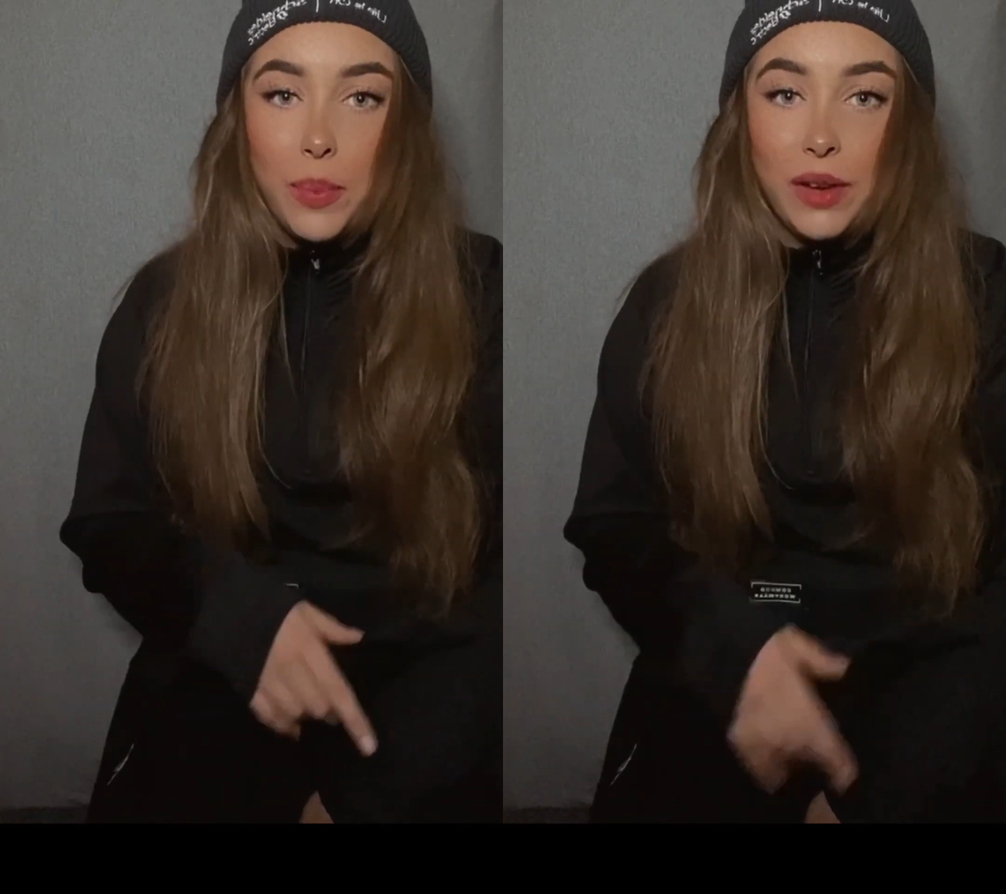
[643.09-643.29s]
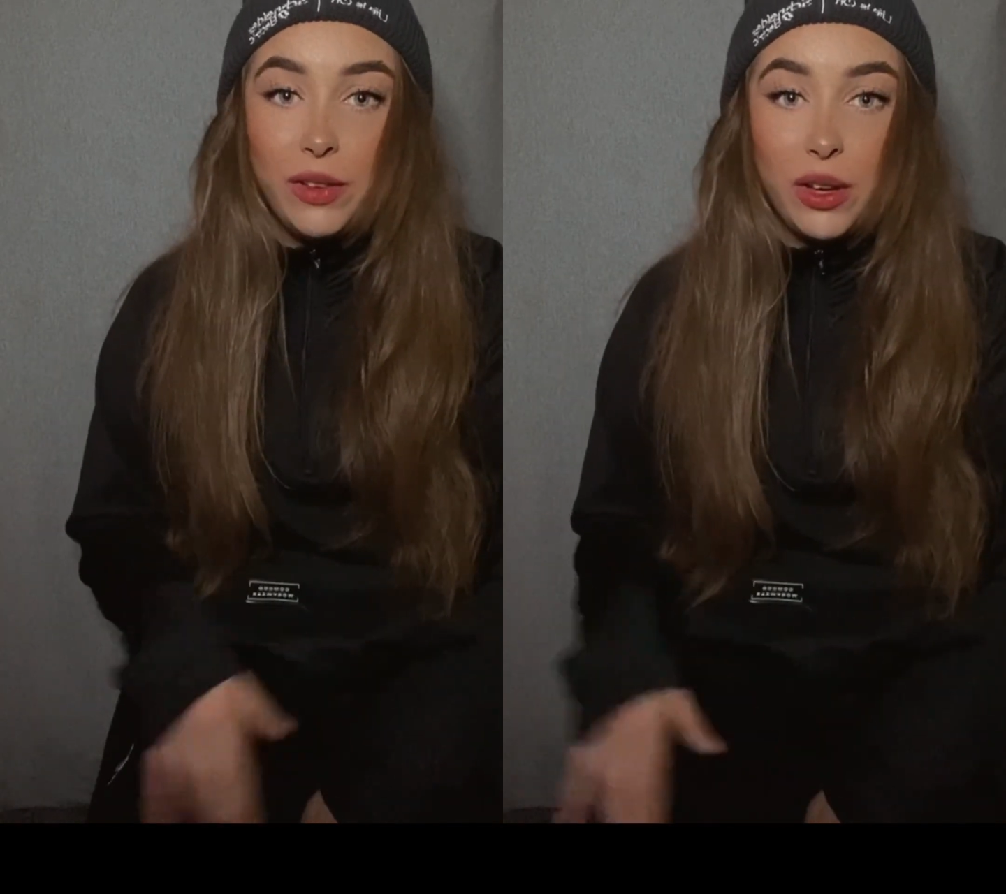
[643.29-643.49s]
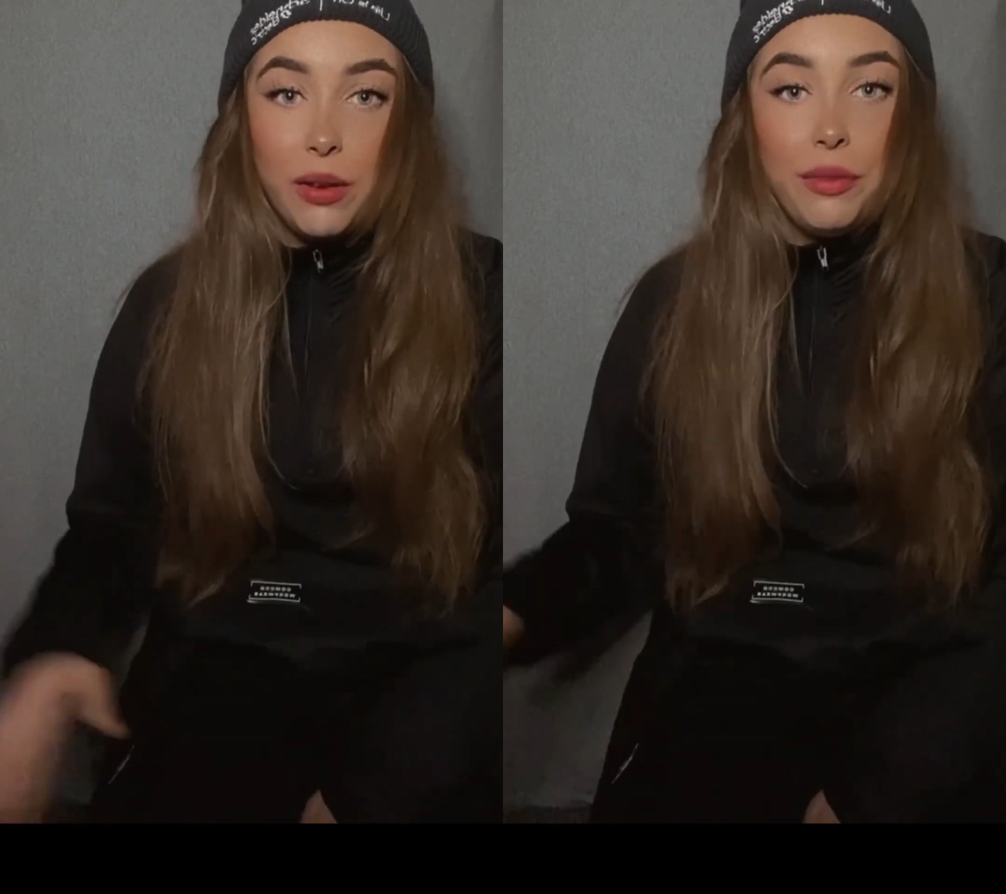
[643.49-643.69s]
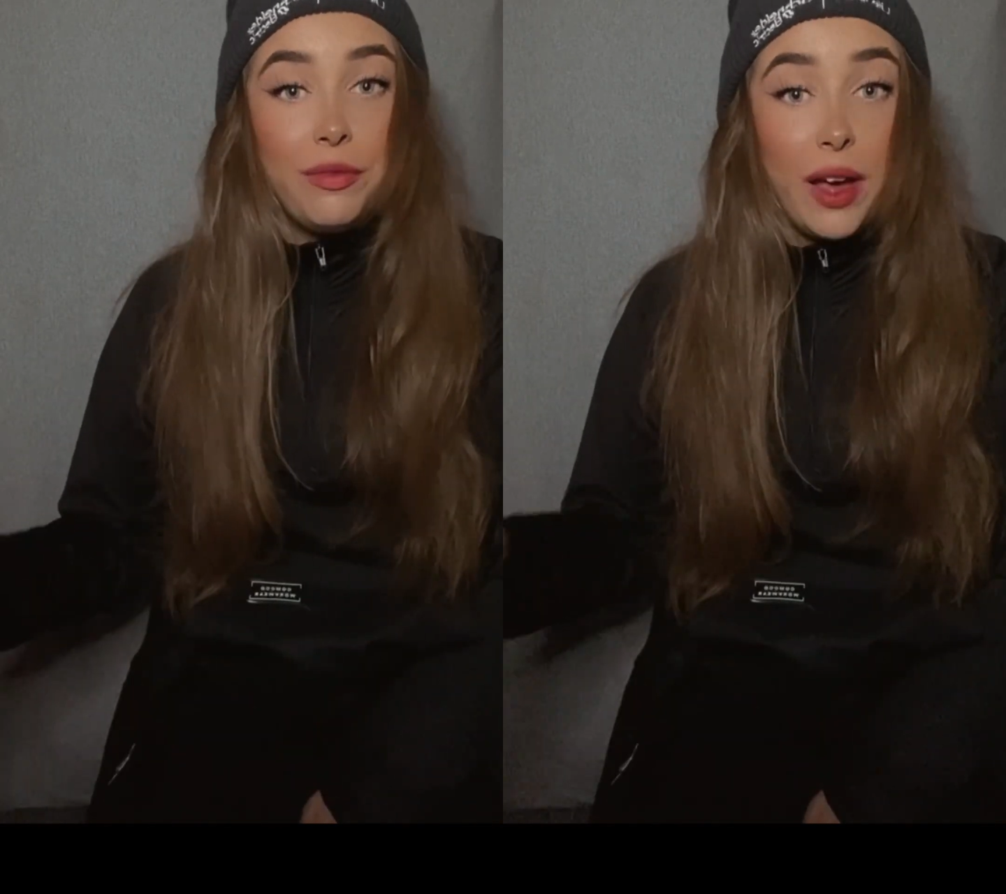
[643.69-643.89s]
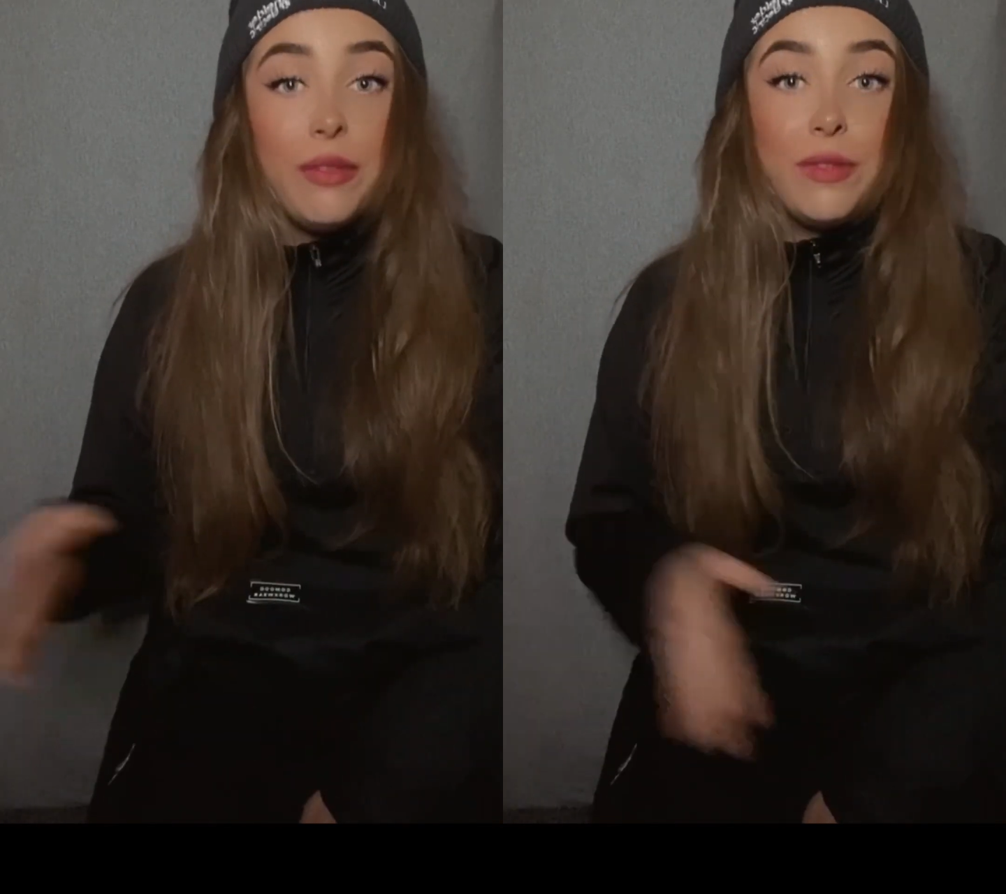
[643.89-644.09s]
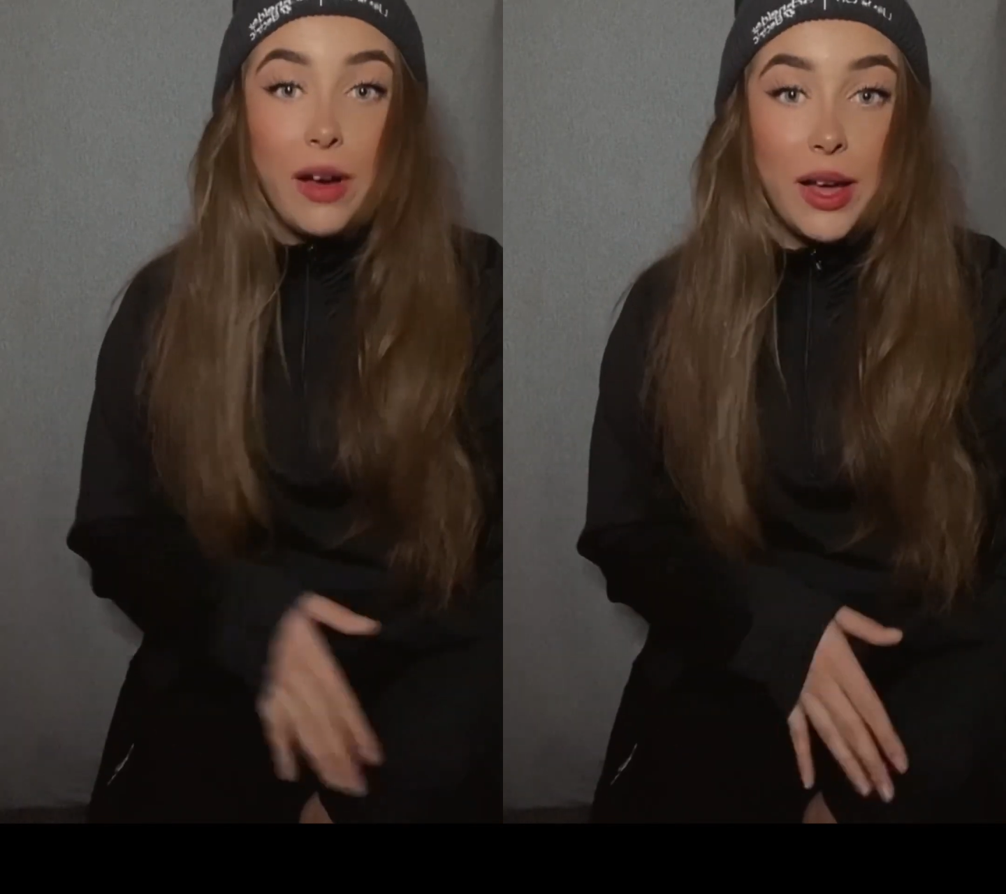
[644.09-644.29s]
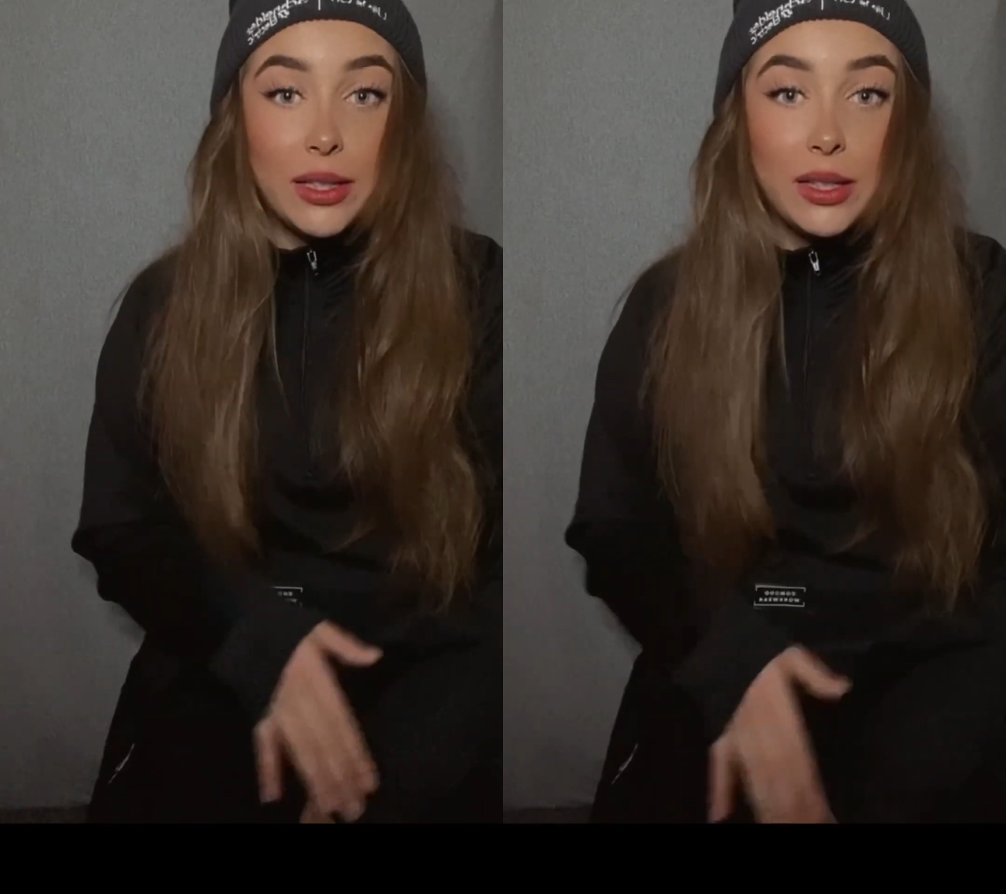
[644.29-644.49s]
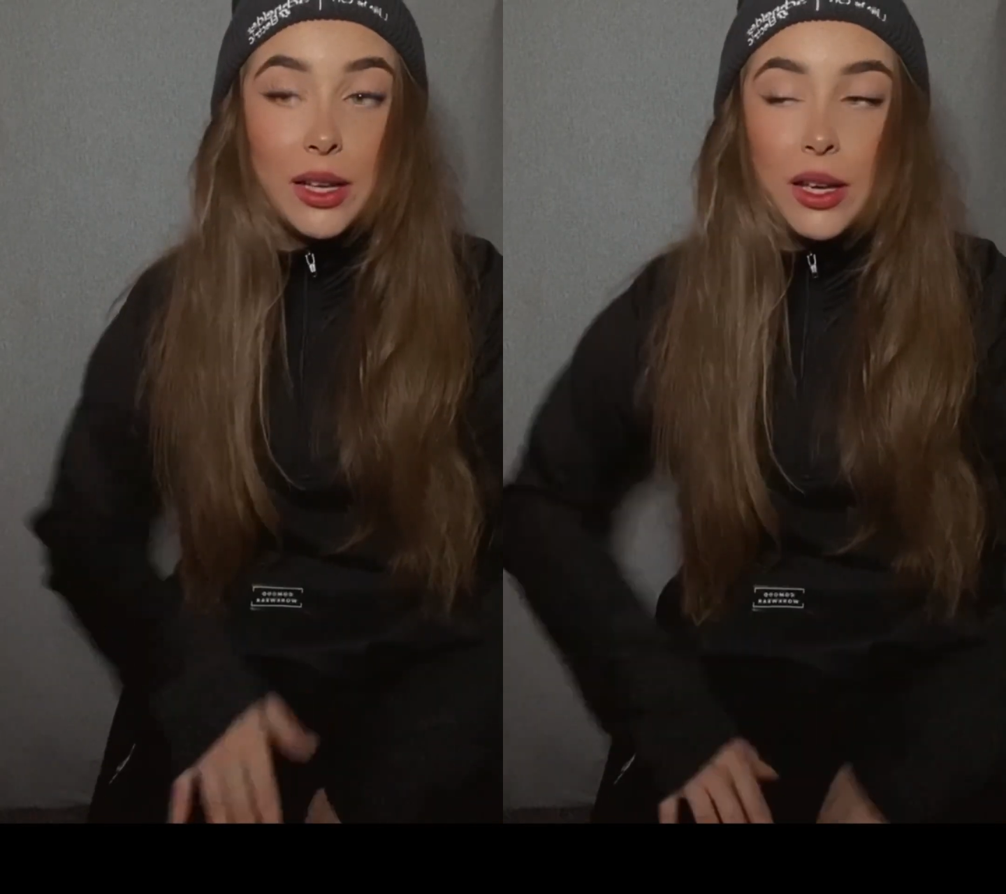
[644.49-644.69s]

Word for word: if you've got fat thighs.